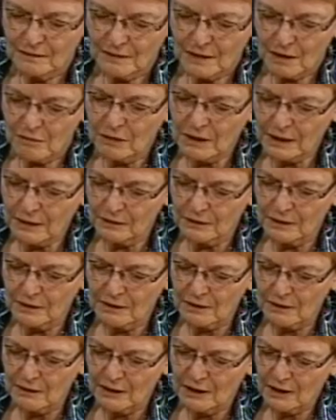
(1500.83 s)
What are
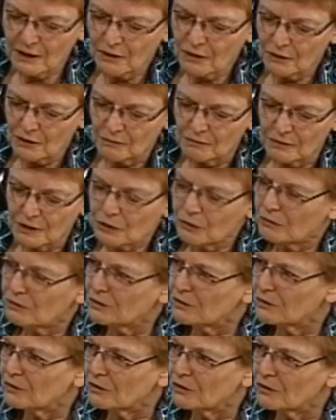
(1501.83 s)
there any other
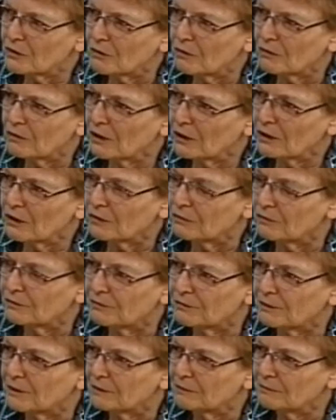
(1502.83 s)
resources that you can think of
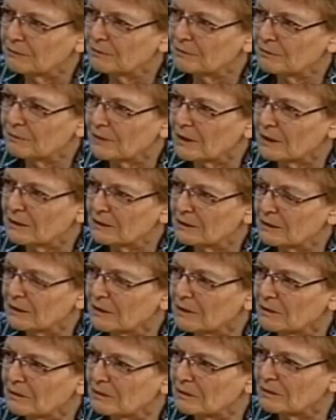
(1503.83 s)
that
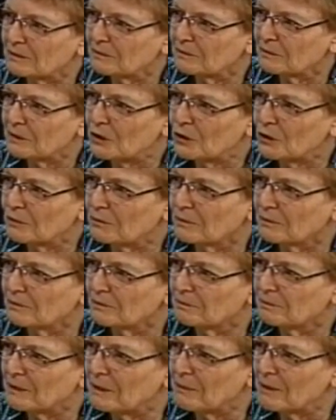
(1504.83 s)
we should
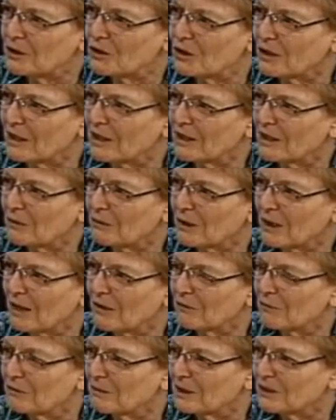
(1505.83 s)
be mentioning that we
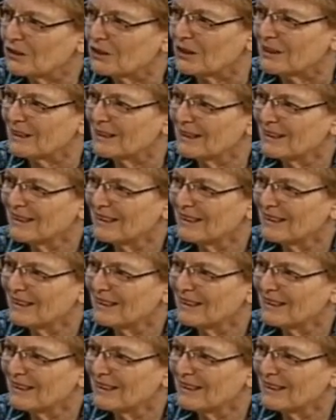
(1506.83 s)
haven't mentioned?